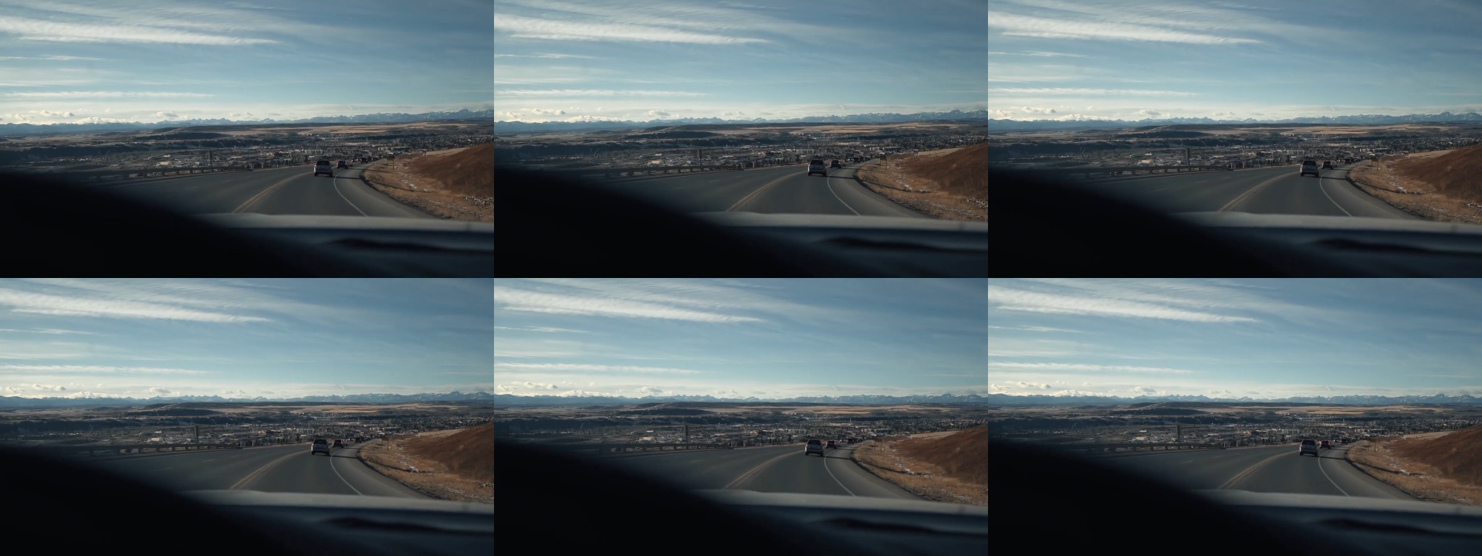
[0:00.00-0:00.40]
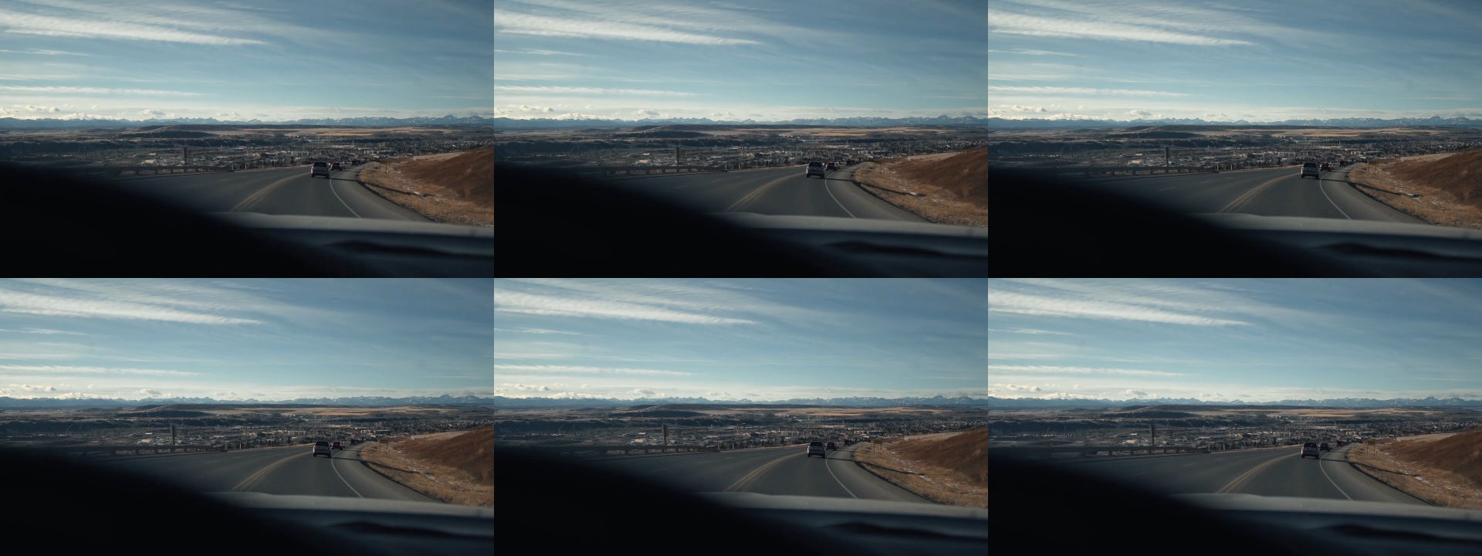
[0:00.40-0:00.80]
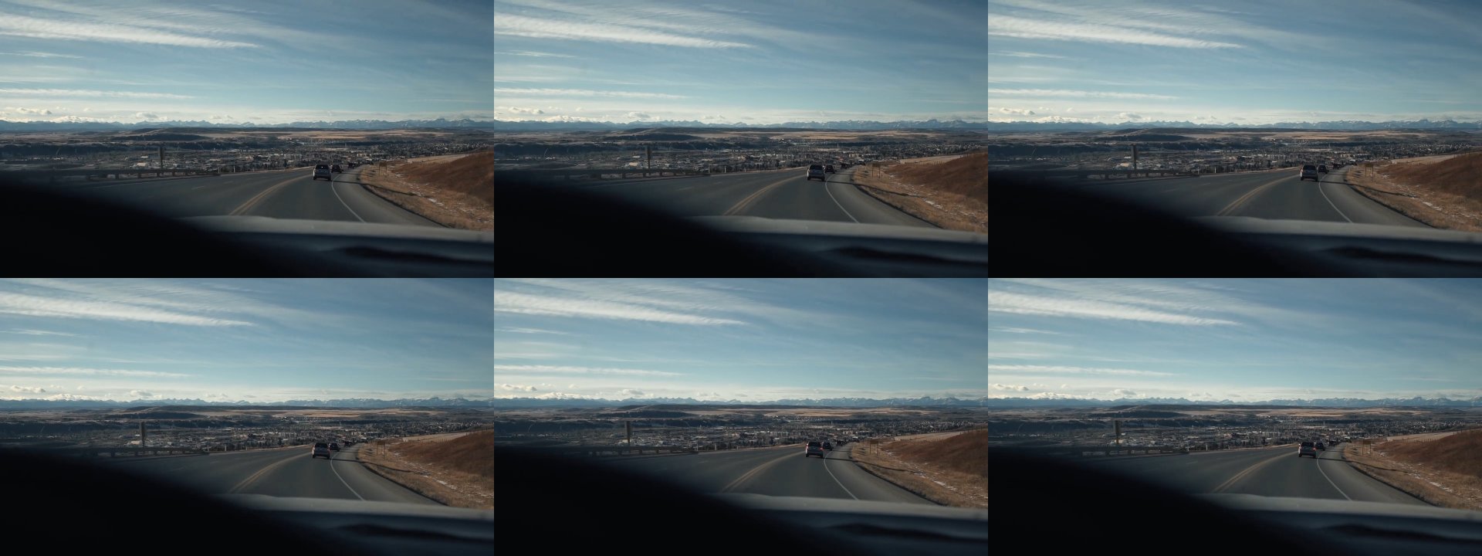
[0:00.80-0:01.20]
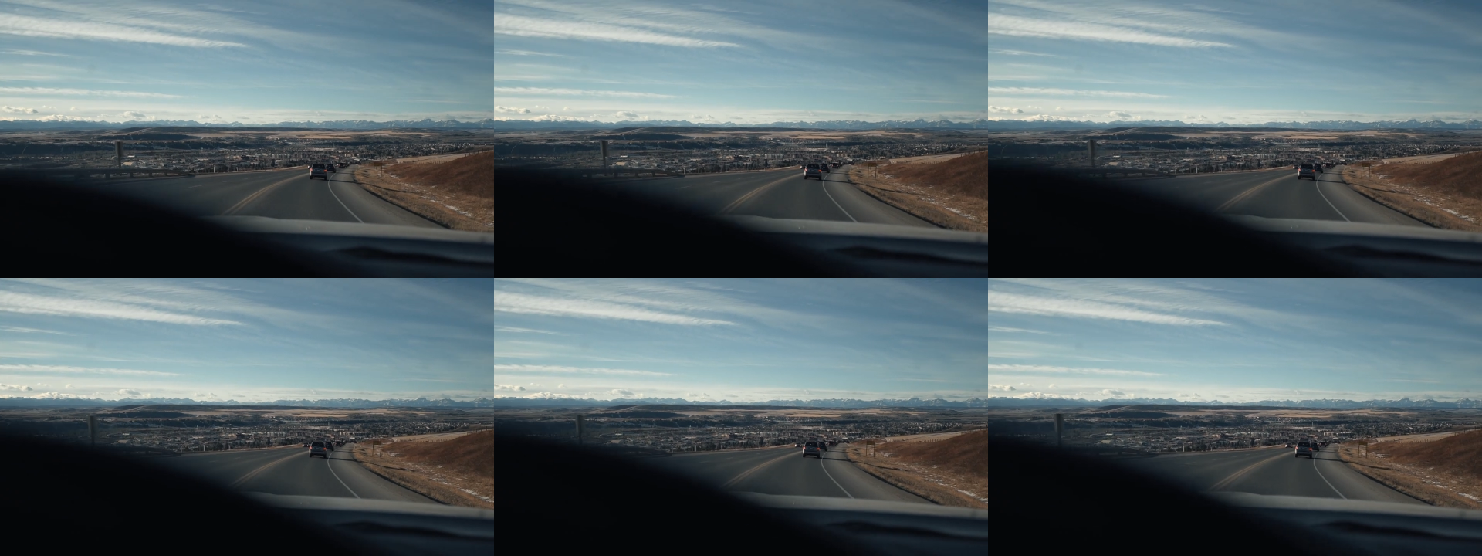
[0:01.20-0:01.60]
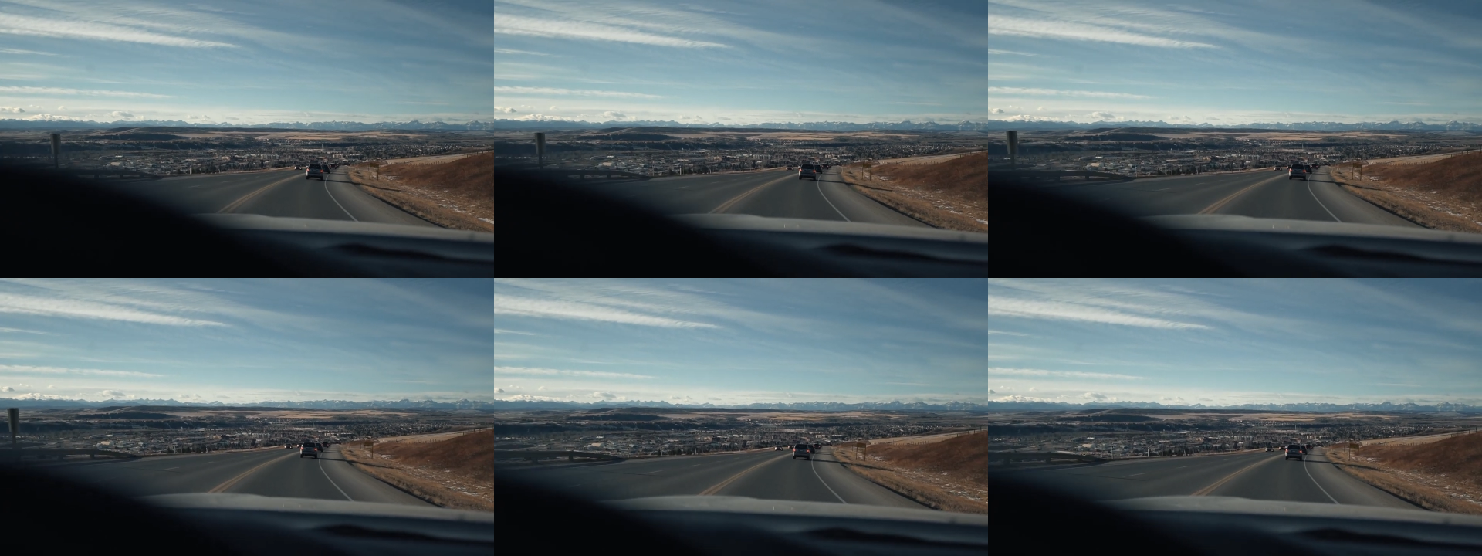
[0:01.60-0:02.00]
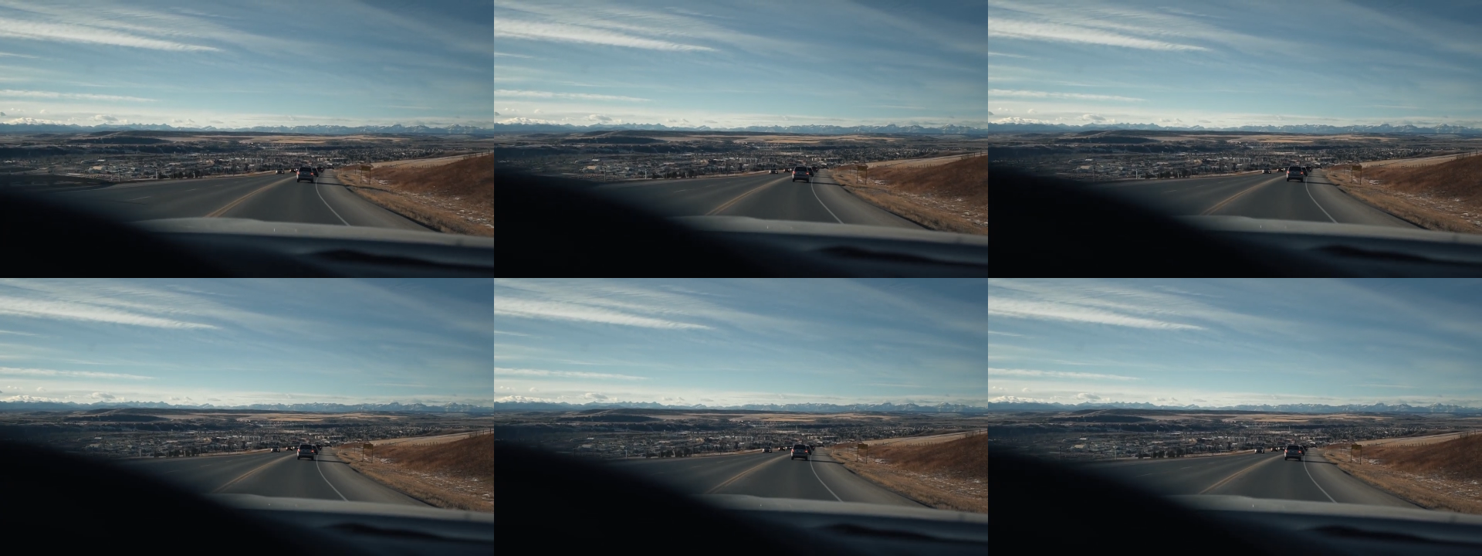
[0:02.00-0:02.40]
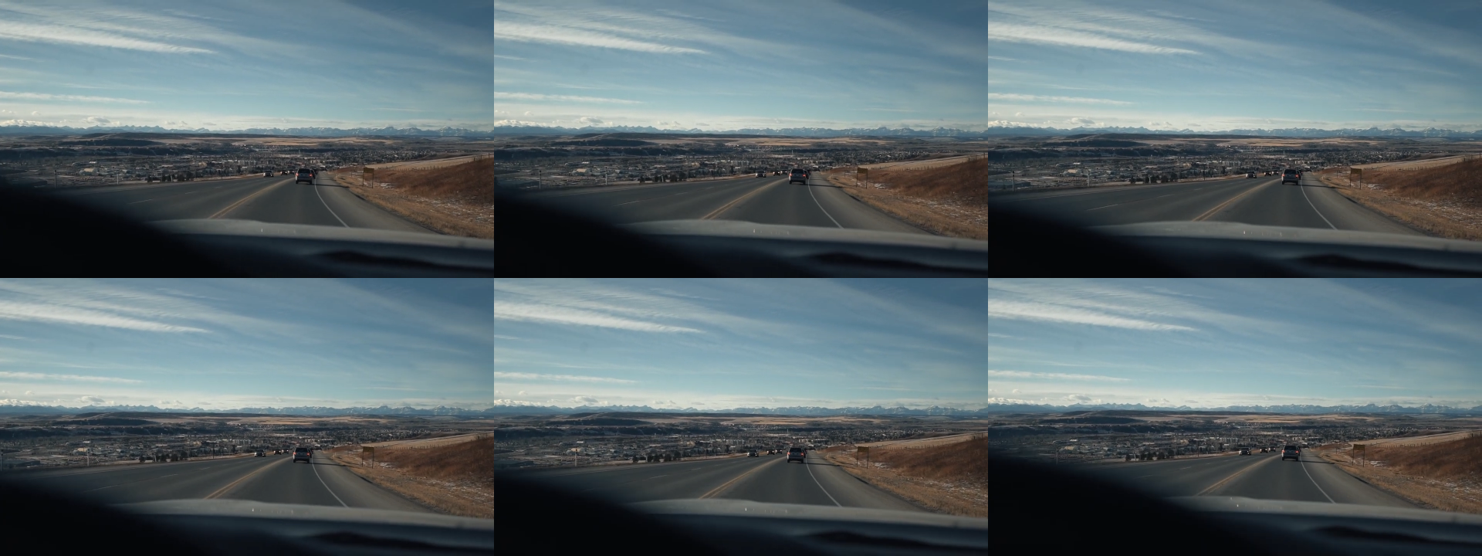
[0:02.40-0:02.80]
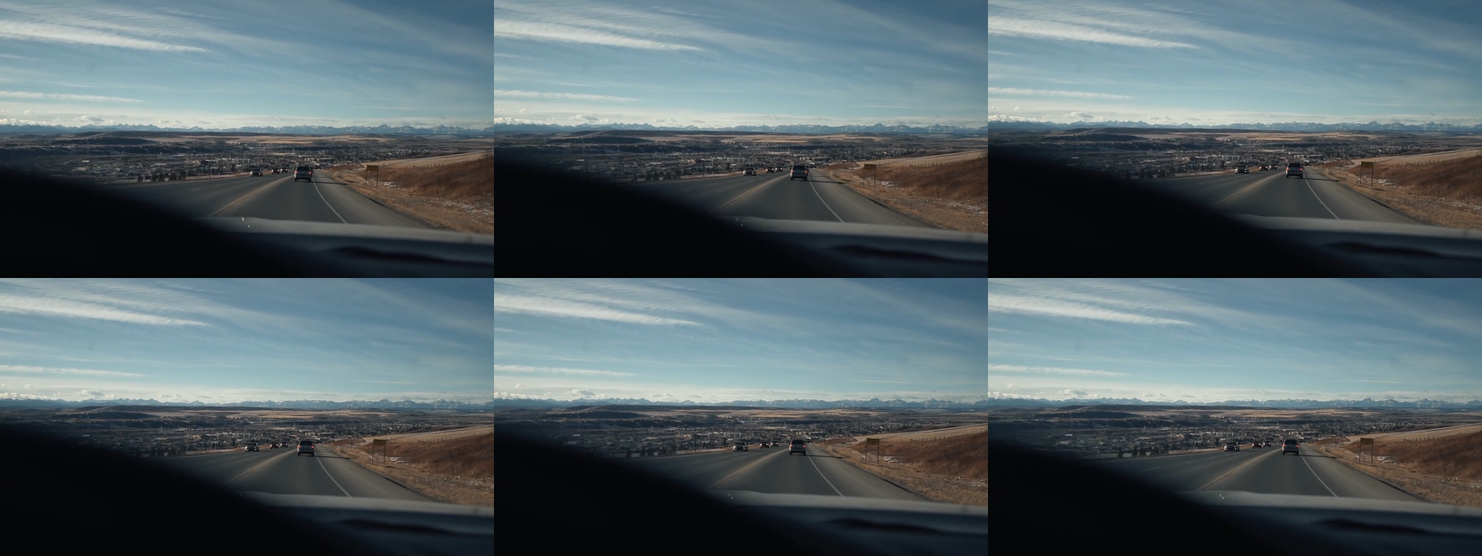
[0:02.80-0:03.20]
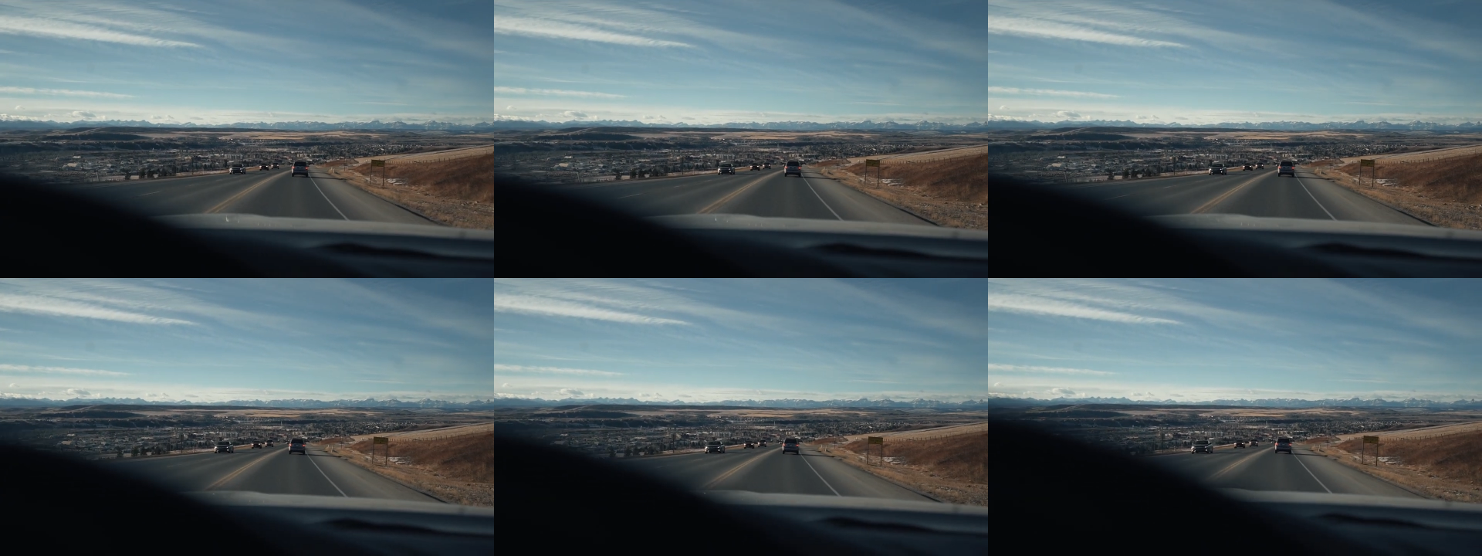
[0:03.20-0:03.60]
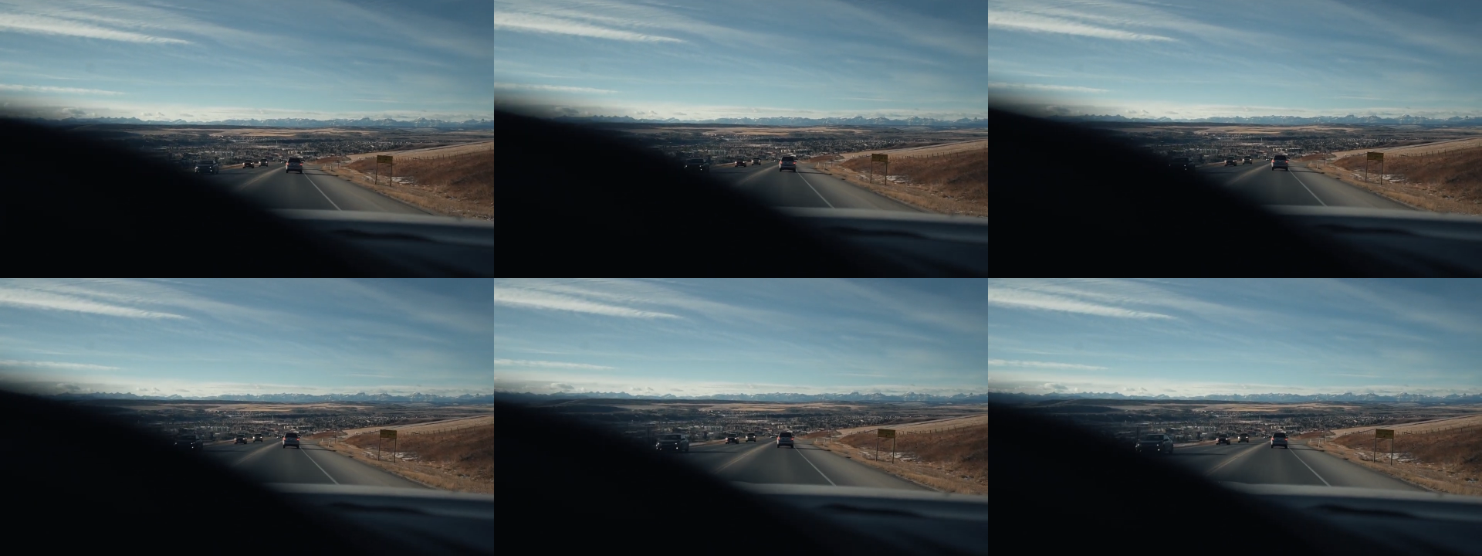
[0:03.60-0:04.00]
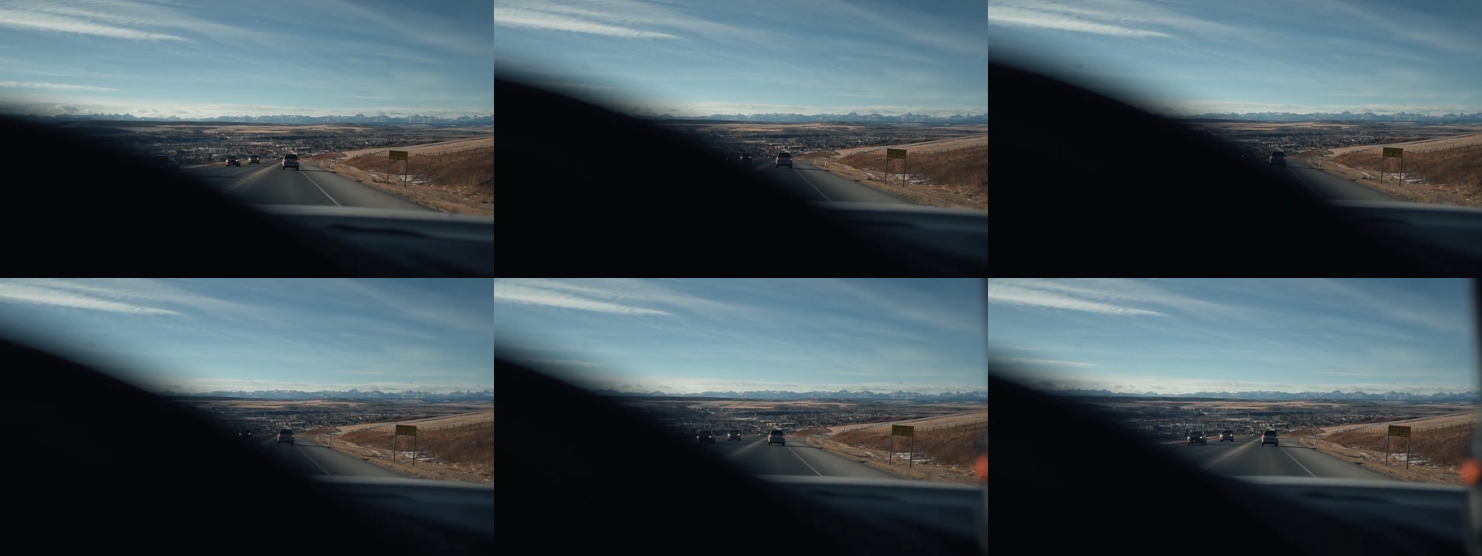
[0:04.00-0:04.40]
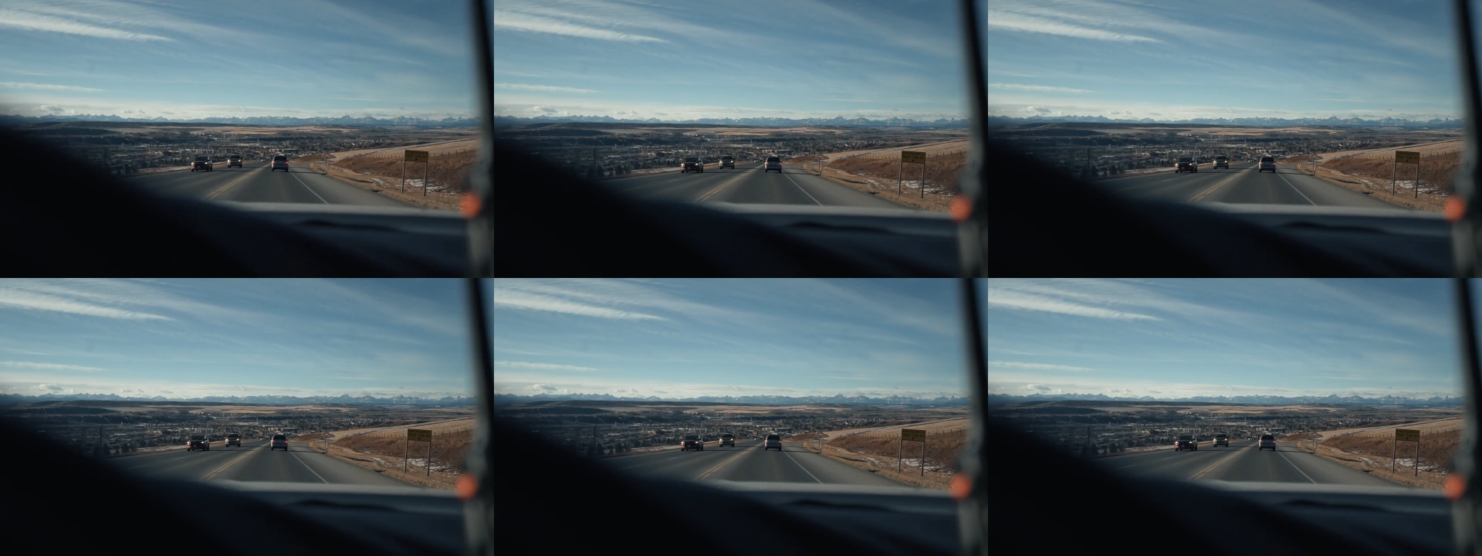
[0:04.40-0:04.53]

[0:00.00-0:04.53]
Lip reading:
No face is visible, so there are no lips to read.